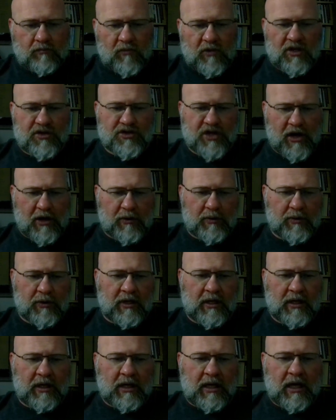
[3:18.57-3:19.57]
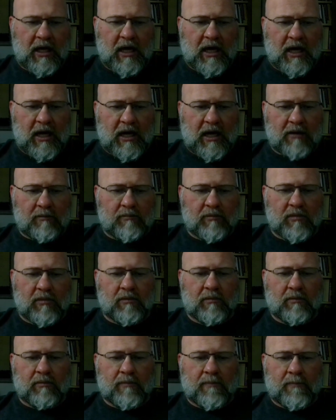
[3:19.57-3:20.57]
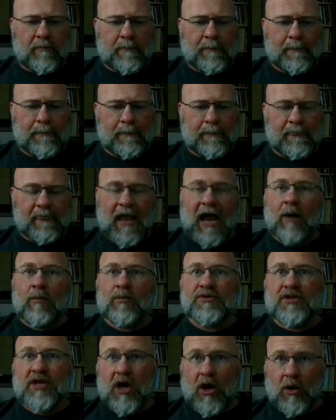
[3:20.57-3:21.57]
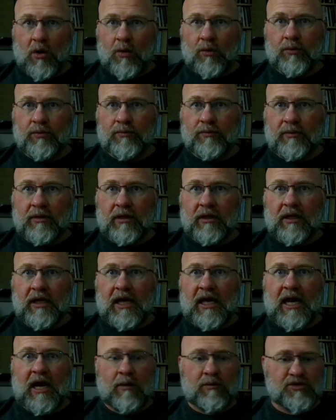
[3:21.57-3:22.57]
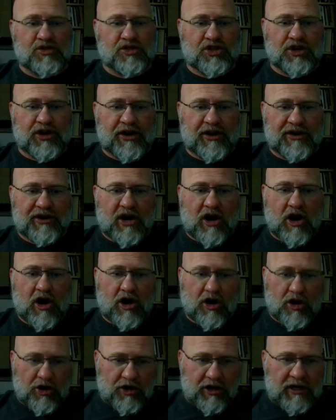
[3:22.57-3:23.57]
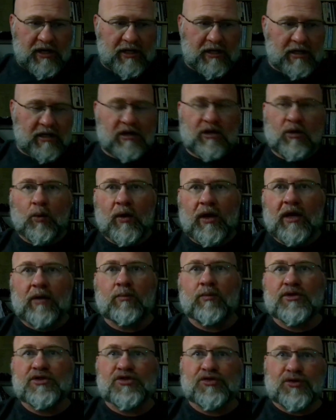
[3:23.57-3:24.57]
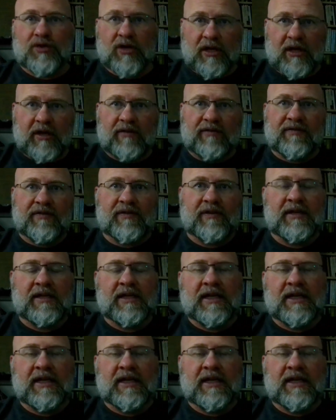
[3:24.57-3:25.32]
So I was cold and I was trying to hurry, and the wind was rough.